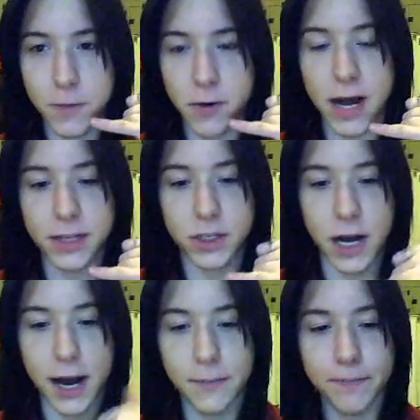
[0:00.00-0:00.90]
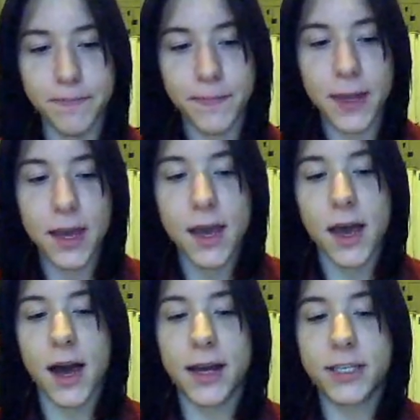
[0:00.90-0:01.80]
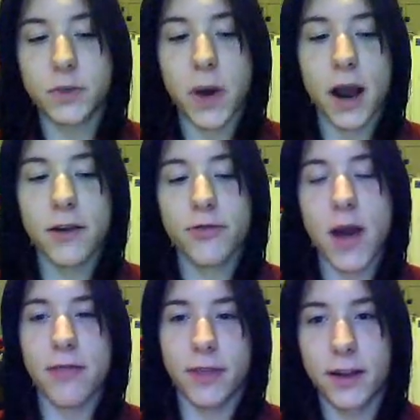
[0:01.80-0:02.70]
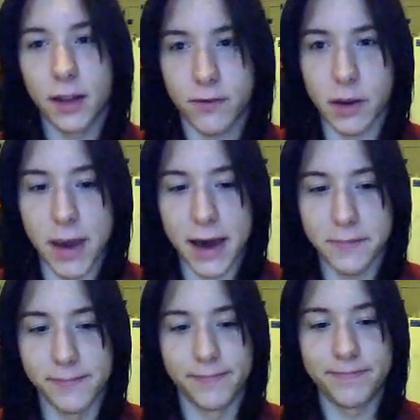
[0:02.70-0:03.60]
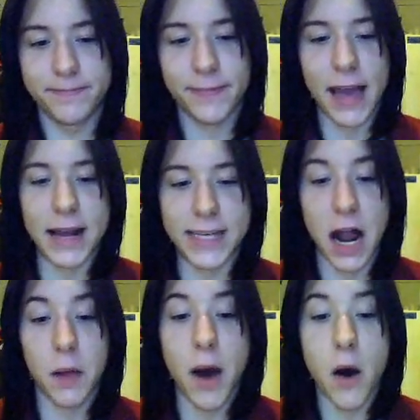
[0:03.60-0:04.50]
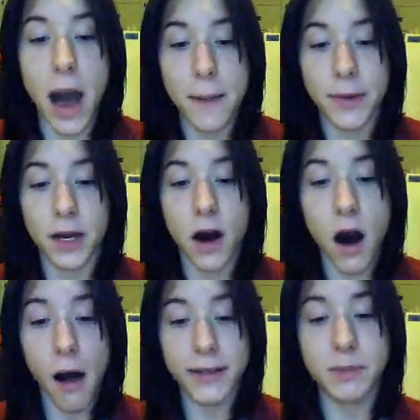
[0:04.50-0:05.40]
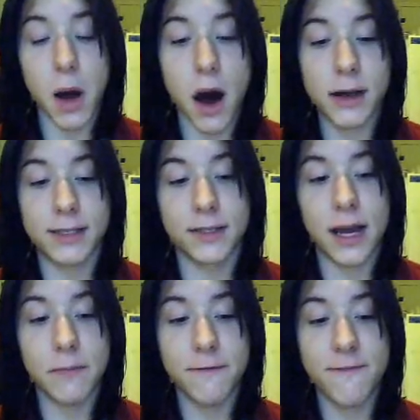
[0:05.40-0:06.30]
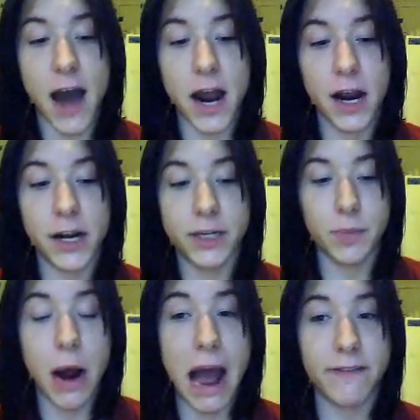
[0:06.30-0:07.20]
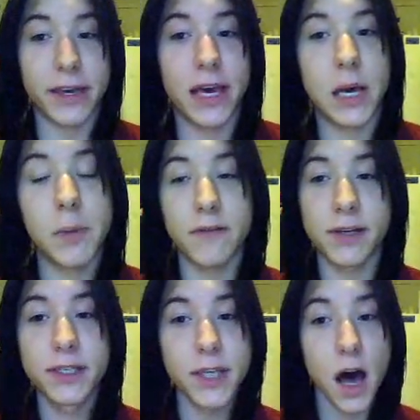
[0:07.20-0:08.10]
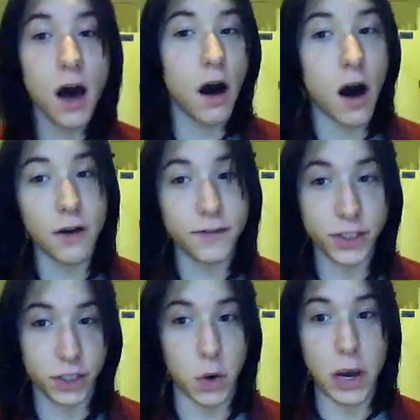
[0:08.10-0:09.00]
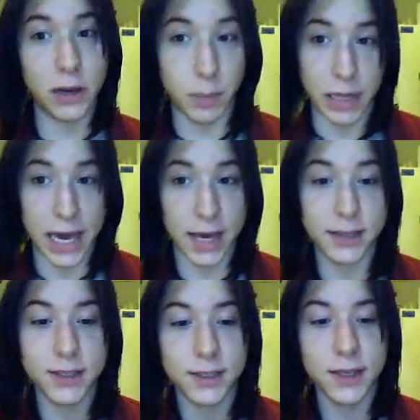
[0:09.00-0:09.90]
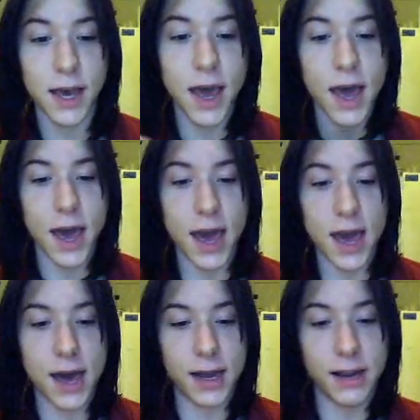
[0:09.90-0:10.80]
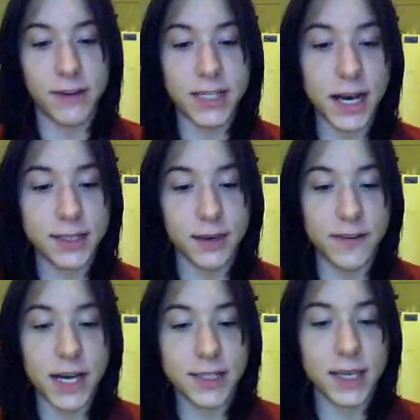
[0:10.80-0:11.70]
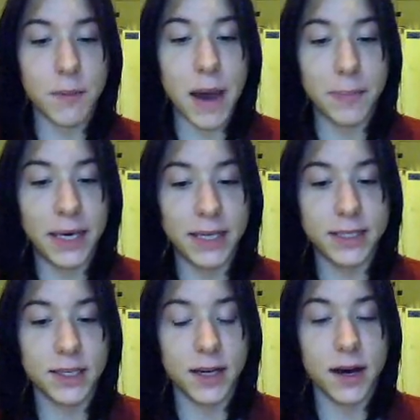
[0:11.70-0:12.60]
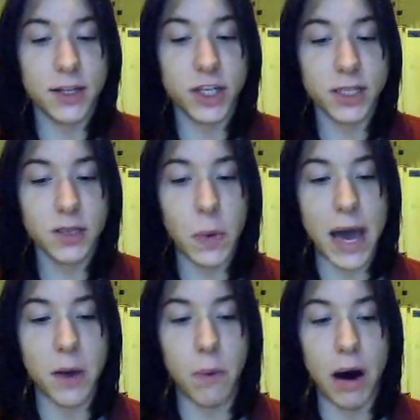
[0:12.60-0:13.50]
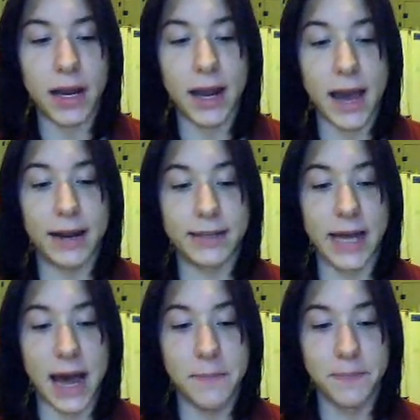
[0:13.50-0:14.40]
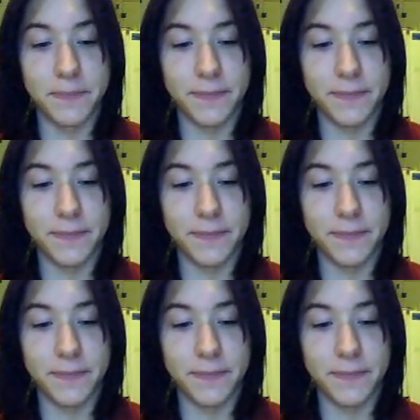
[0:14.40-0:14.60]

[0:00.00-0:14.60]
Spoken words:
up the restaurant, and I swear and threaten the delivery man. I tell him how I'm going to call his boss and get him fired, depriving him of his office joy and place. And if he doesn't get my pizza just the way I want it and on time,